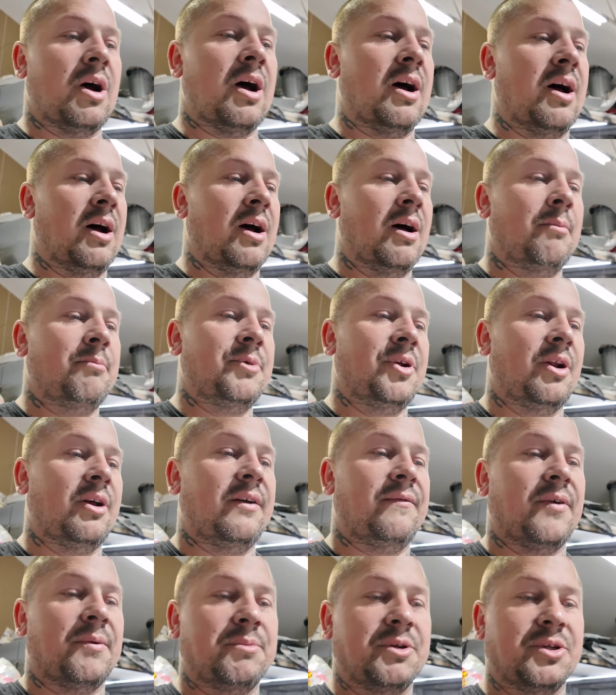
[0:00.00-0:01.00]

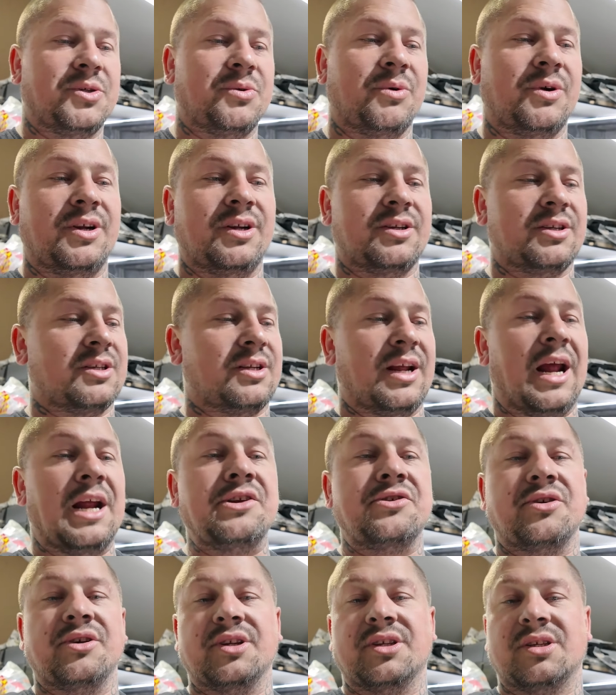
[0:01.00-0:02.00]
If I'm just doing just an
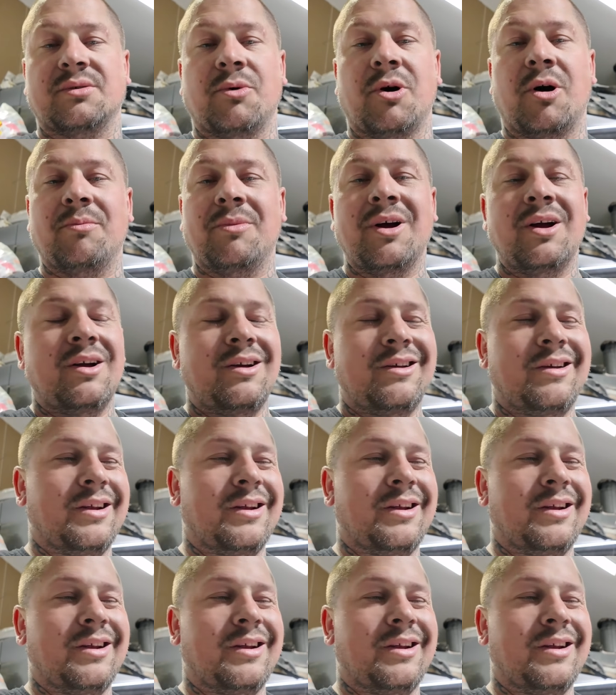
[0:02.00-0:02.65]
engine swap,